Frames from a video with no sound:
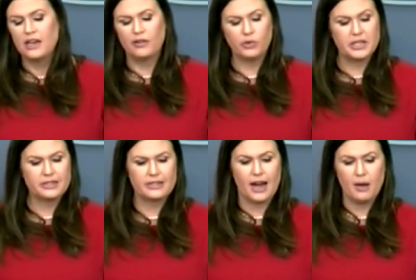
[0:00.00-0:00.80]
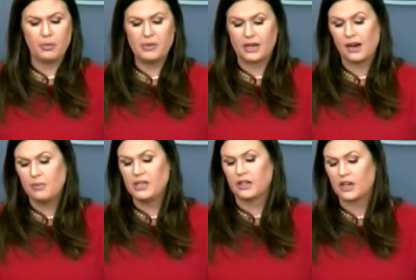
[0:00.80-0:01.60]
If we stop
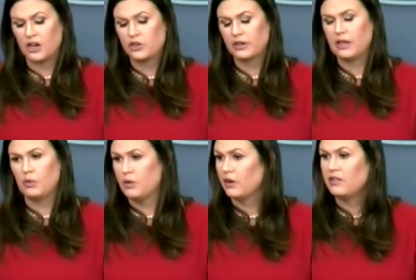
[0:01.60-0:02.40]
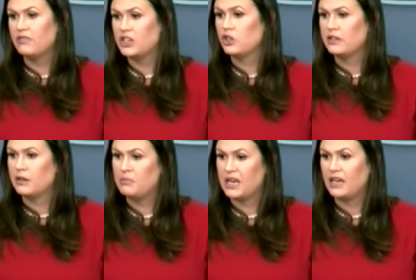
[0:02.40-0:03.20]
becoming the country that we were envisioned
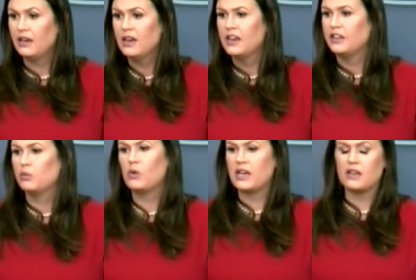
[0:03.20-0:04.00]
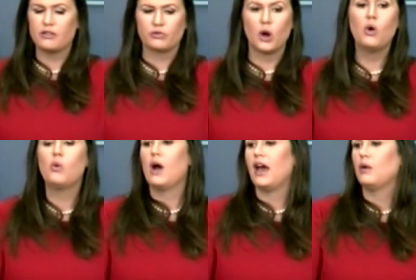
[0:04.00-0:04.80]
to be, then we throw
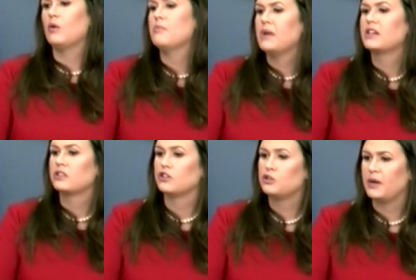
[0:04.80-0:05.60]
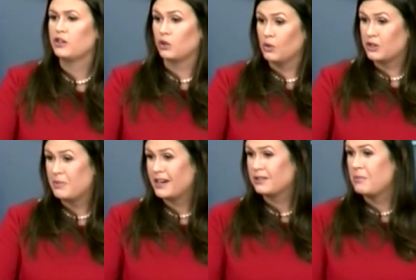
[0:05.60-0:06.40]
away what makes us special, which
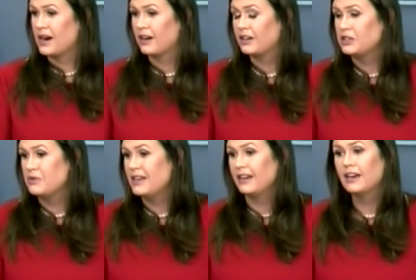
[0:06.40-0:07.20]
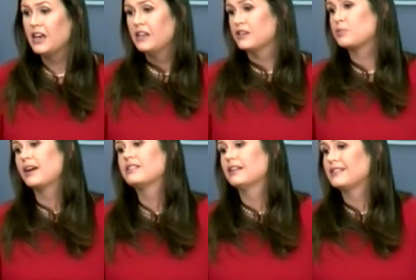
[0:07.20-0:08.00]
makes America unique. This
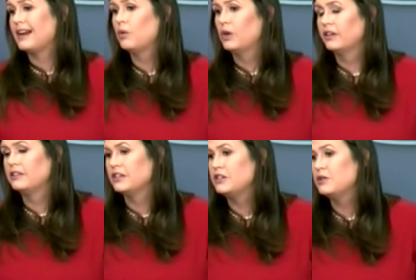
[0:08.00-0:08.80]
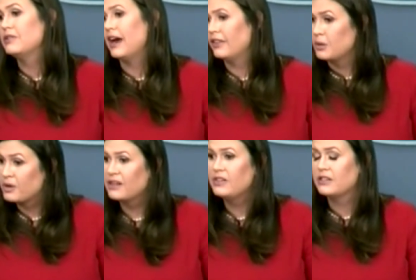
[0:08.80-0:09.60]
president's not willing to do that. The
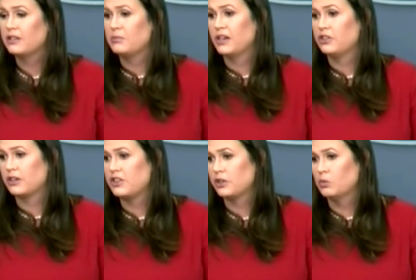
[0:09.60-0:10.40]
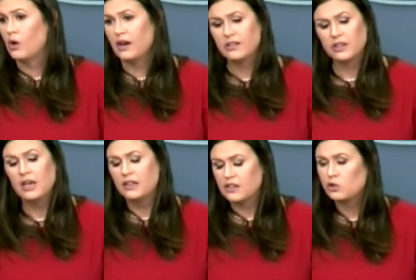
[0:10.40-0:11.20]
previous administration was.
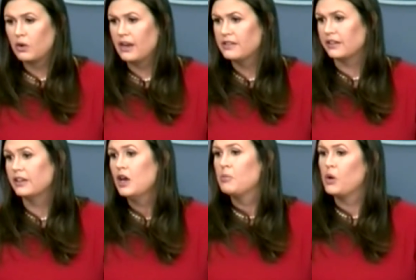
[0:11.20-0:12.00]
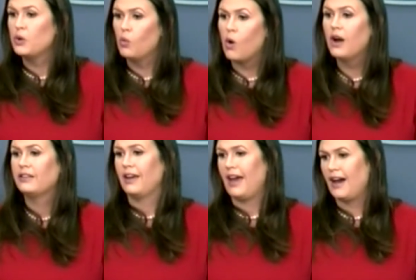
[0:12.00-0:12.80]
This one isn't. But we
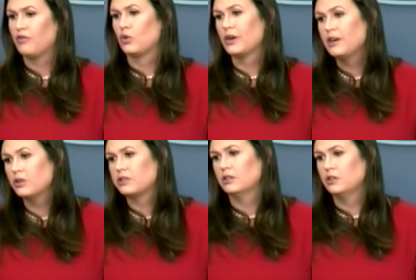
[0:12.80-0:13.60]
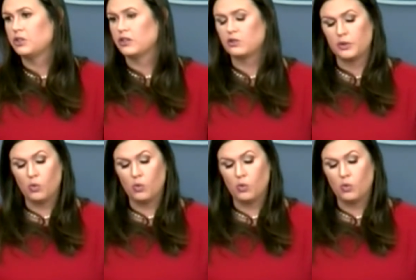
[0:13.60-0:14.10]
want to have real solutions.